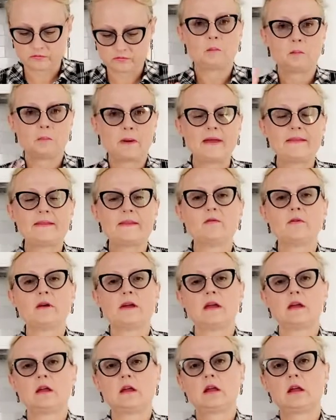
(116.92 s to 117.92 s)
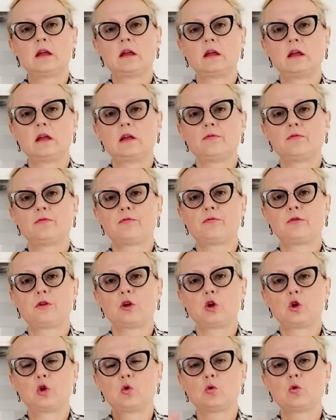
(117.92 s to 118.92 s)
By the way, if
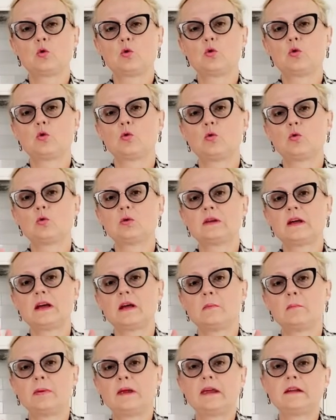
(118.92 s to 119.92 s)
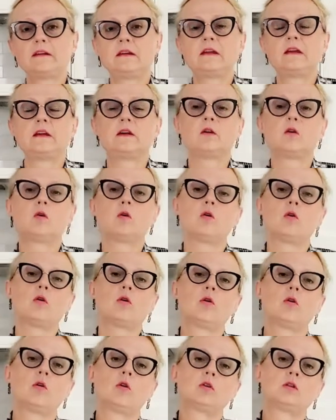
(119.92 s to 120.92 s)
you diabetic
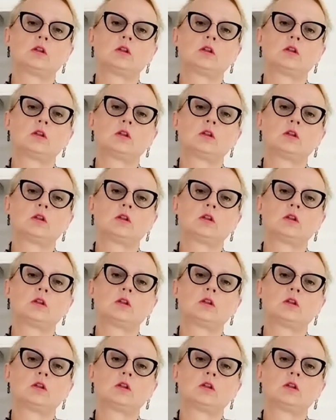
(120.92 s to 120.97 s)
or on